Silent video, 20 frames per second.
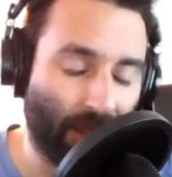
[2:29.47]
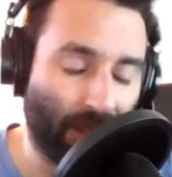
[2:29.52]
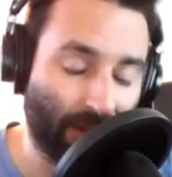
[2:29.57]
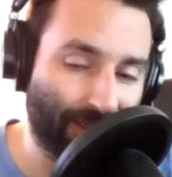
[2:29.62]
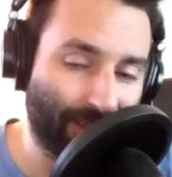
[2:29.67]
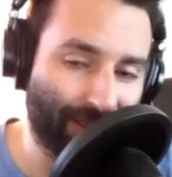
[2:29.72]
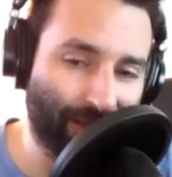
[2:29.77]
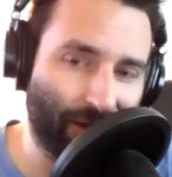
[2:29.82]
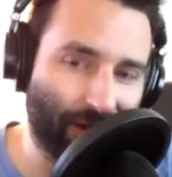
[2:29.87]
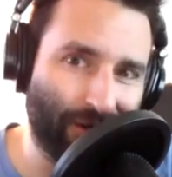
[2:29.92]

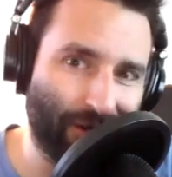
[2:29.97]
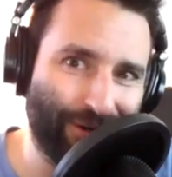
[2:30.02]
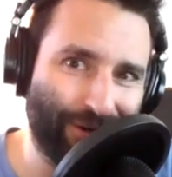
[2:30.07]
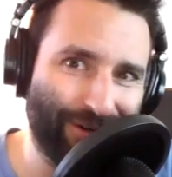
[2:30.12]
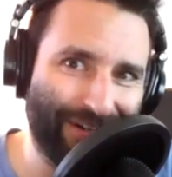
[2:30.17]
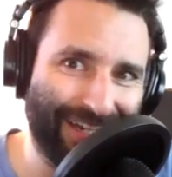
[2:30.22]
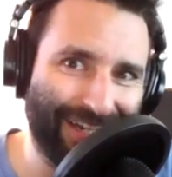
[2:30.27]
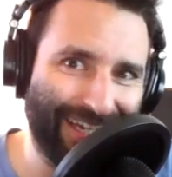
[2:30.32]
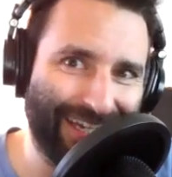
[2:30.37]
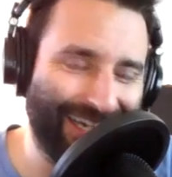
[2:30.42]

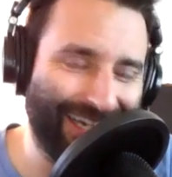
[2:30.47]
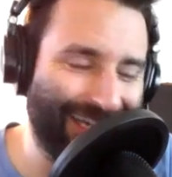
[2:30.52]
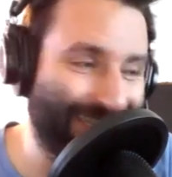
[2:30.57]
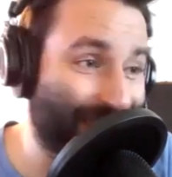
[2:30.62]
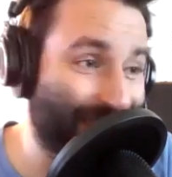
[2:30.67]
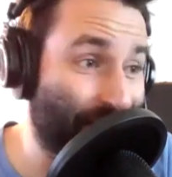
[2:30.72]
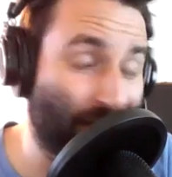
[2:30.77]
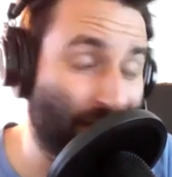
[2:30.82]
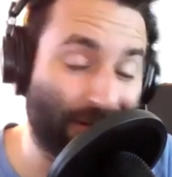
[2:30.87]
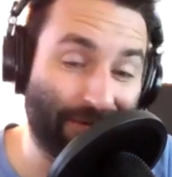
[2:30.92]
So
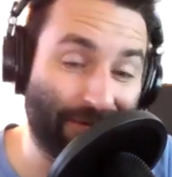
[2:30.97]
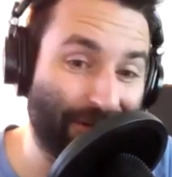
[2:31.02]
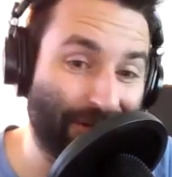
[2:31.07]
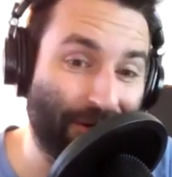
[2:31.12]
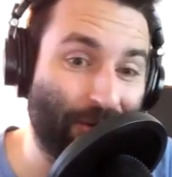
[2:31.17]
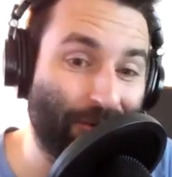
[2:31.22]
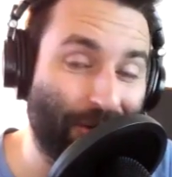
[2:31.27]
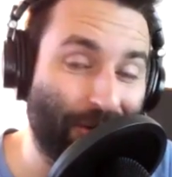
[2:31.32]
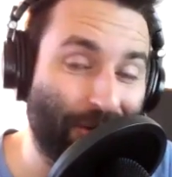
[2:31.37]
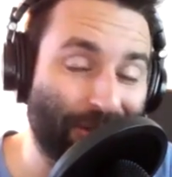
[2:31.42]
it's gonna,
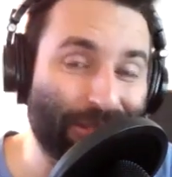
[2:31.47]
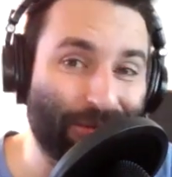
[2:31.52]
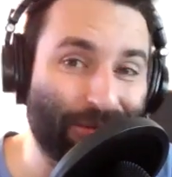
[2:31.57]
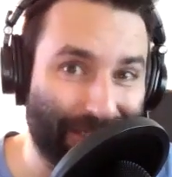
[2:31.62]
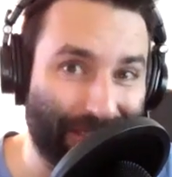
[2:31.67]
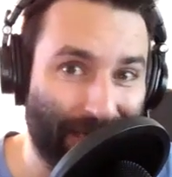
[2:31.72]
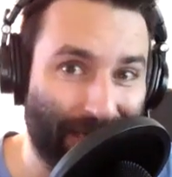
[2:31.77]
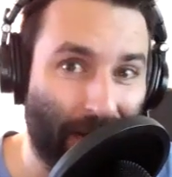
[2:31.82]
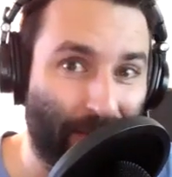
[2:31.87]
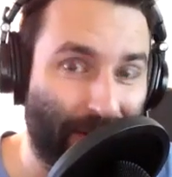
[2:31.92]
who knows
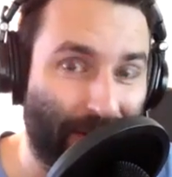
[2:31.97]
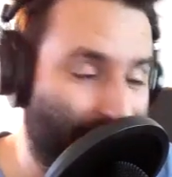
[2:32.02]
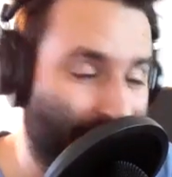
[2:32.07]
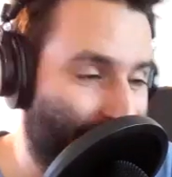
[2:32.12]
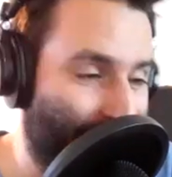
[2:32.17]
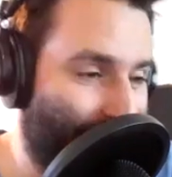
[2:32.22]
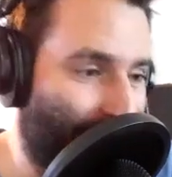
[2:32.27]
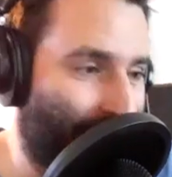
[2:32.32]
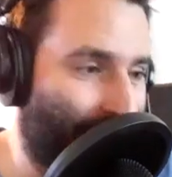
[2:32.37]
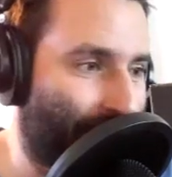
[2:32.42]
what's coming.
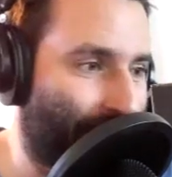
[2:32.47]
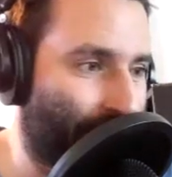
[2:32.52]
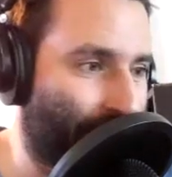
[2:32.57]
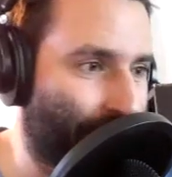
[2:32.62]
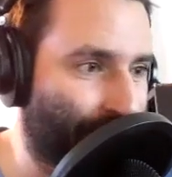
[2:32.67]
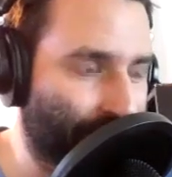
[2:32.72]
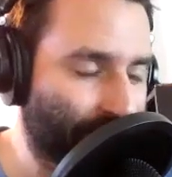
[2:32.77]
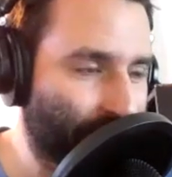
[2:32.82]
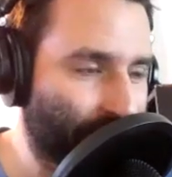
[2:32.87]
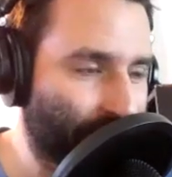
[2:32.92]
I